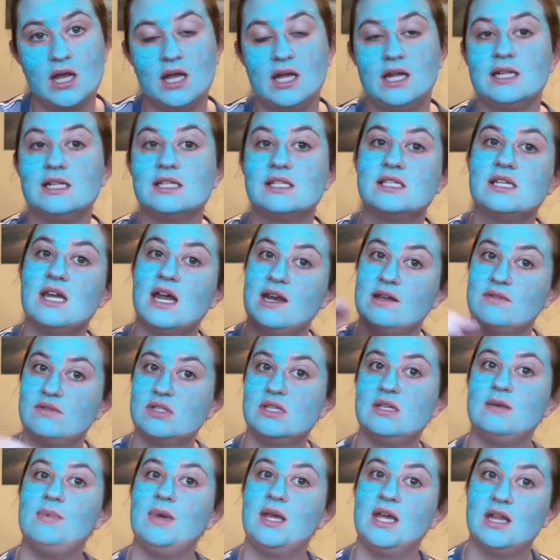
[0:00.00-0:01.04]
instead of
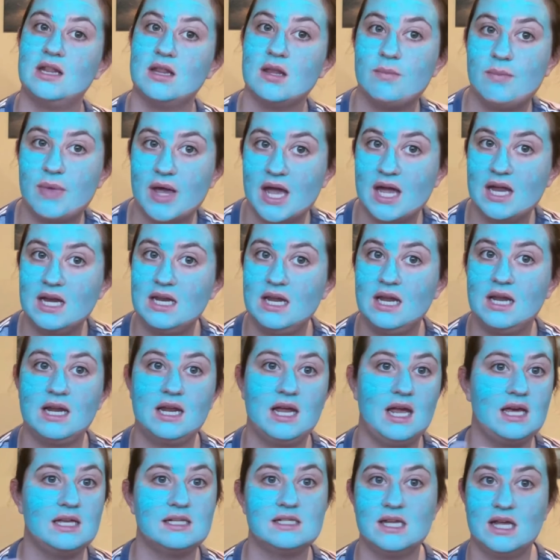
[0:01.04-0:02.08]
sleeping in the bed in
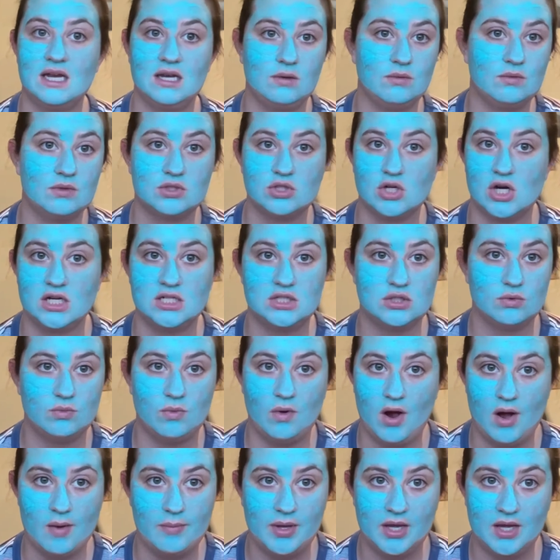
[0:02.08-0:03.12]
case anyone tried to
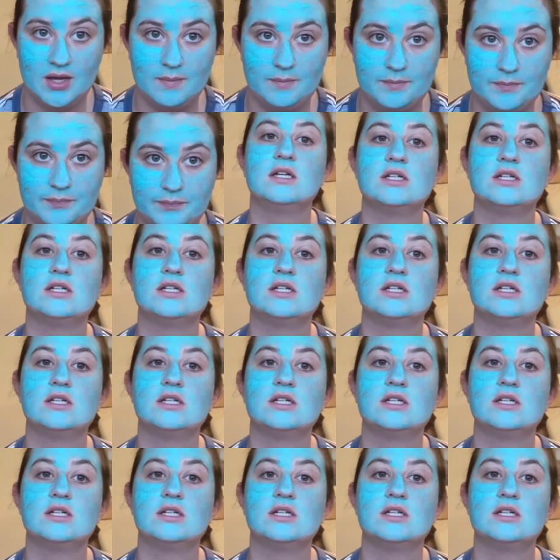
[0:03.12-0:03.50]
rob him.